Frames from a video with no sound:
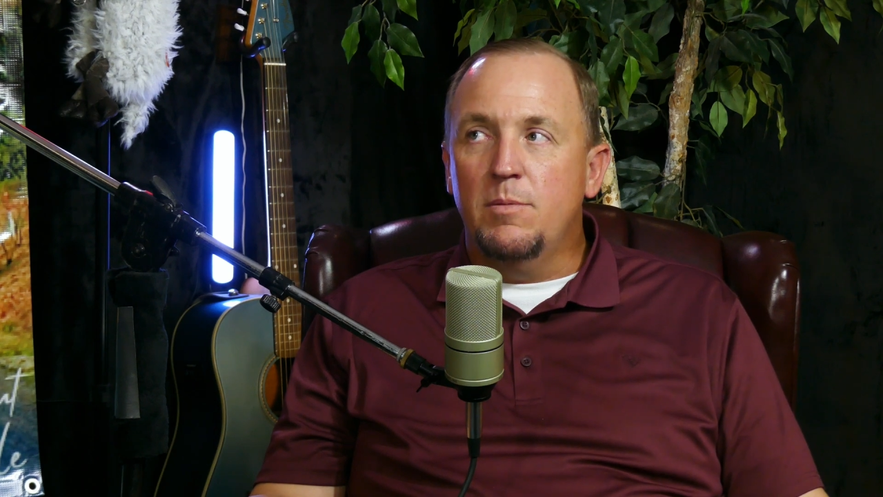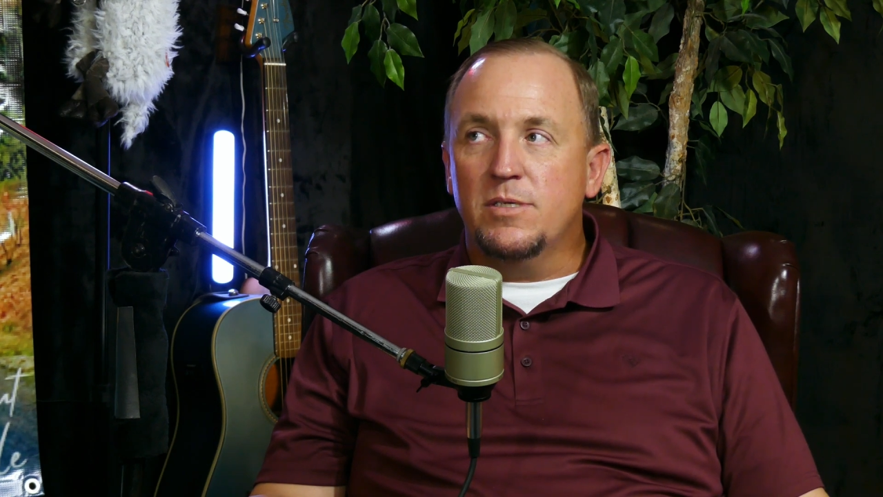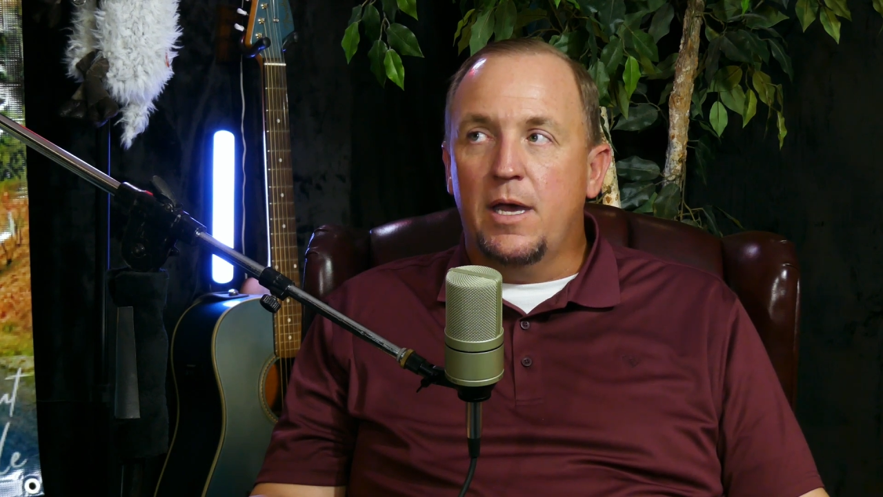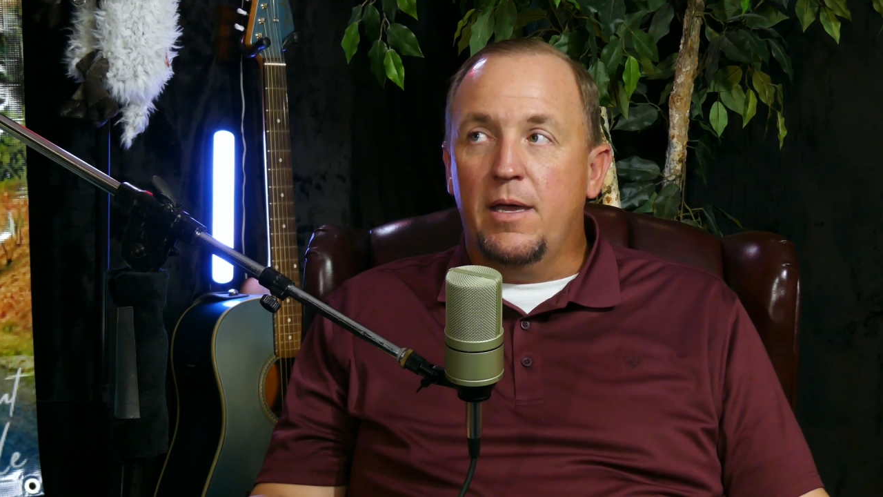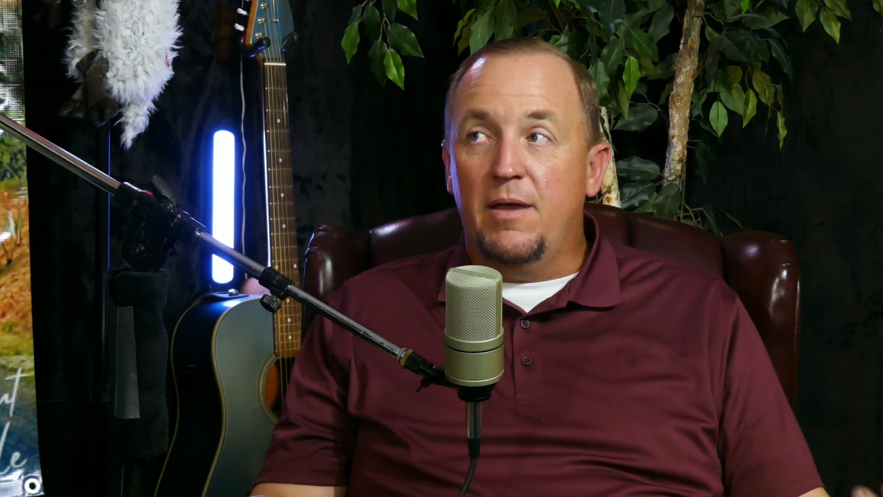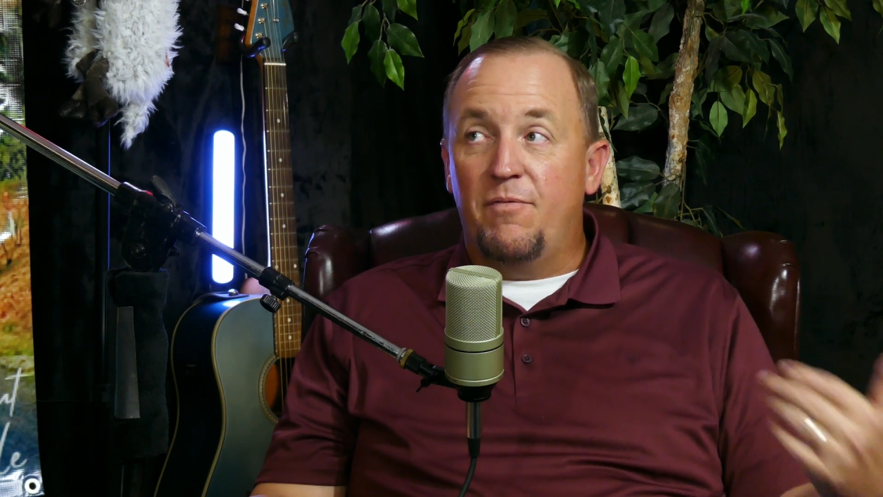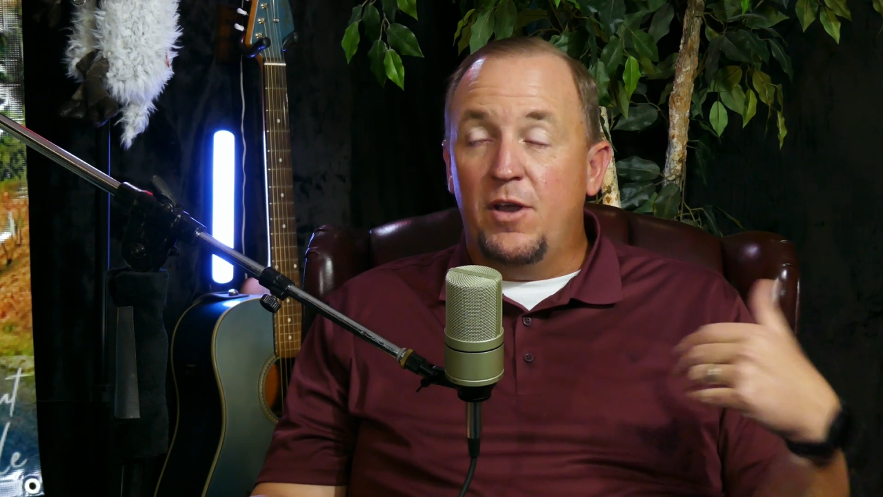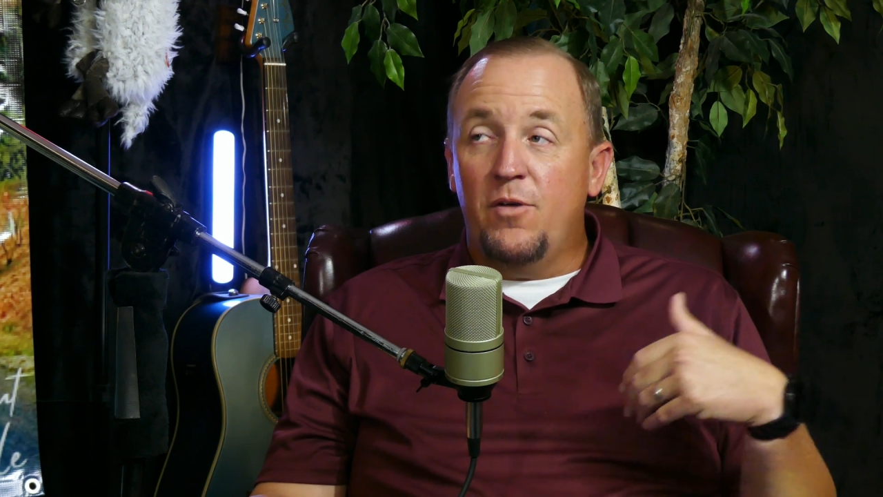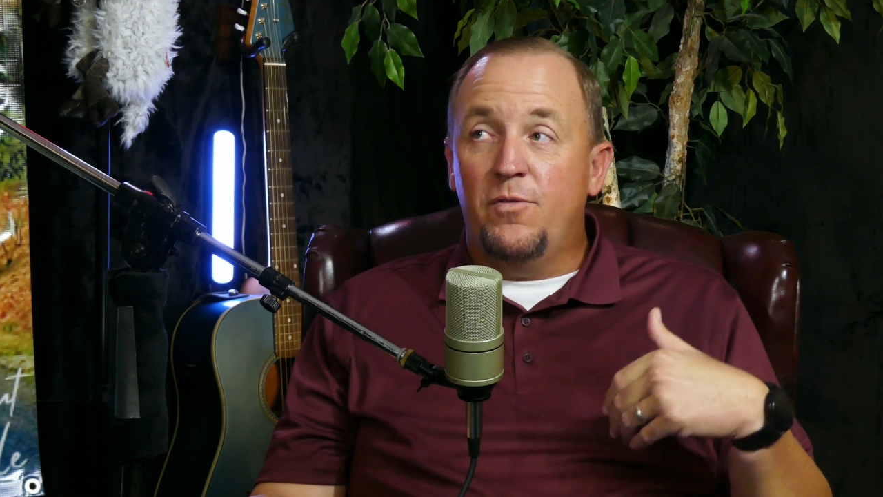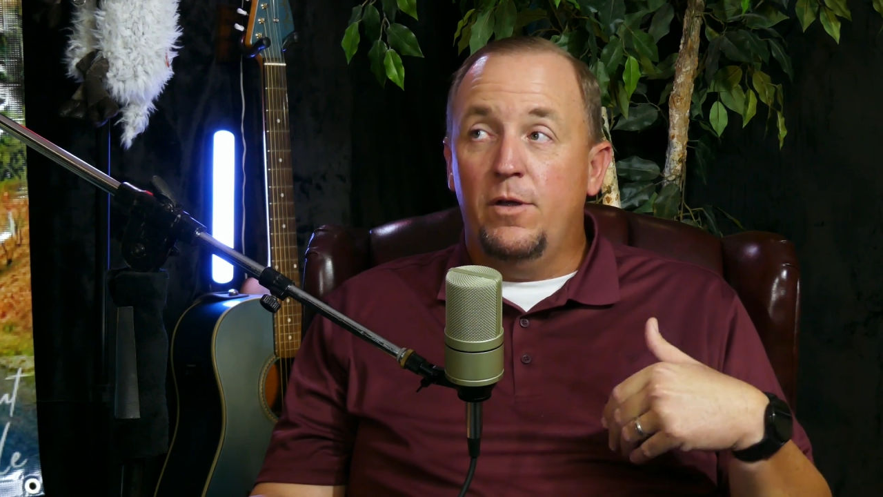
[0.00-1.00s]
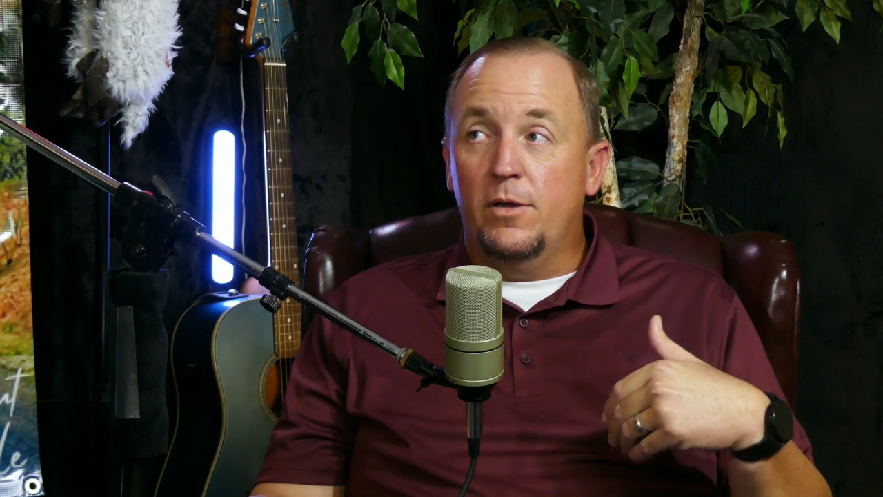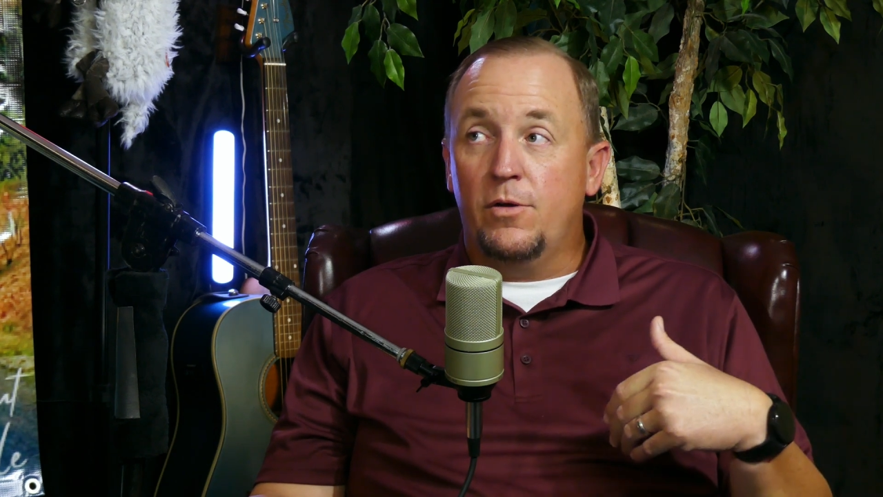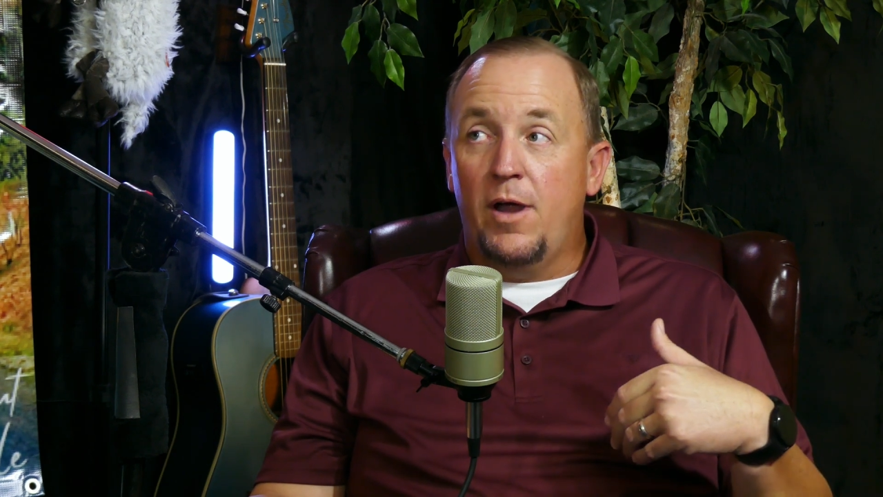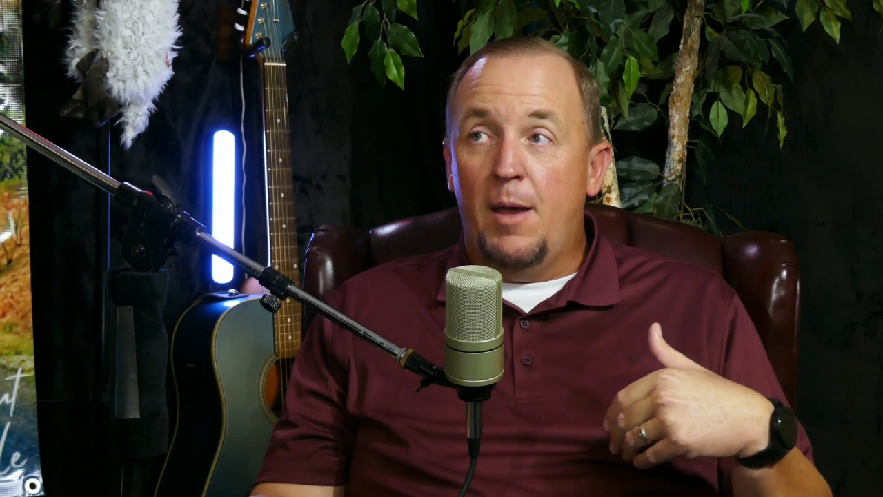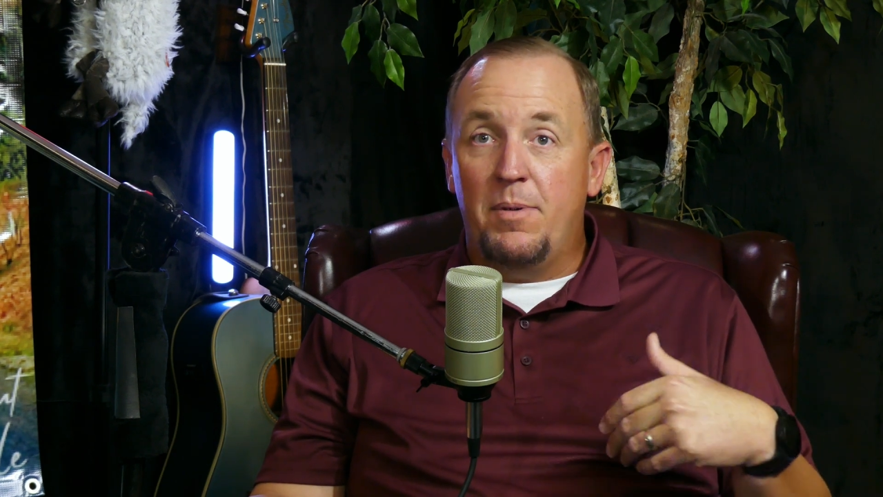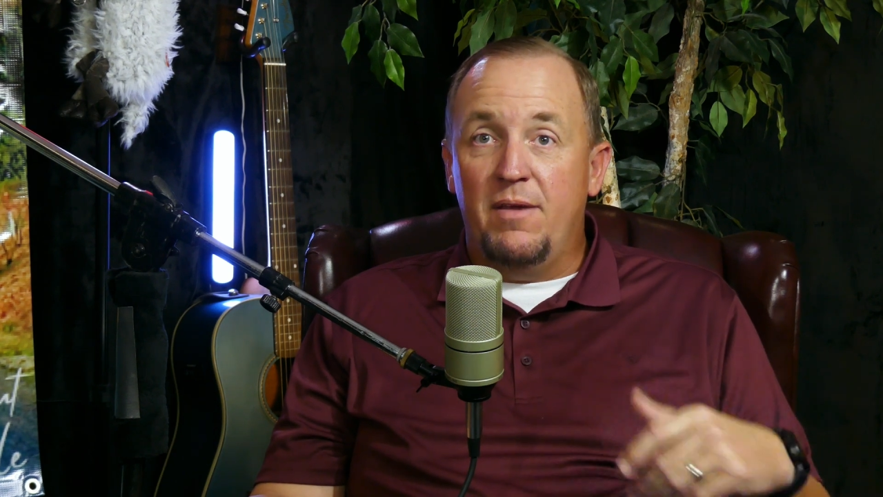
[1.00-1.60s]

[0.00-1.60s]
it's like if they're feeling crappy,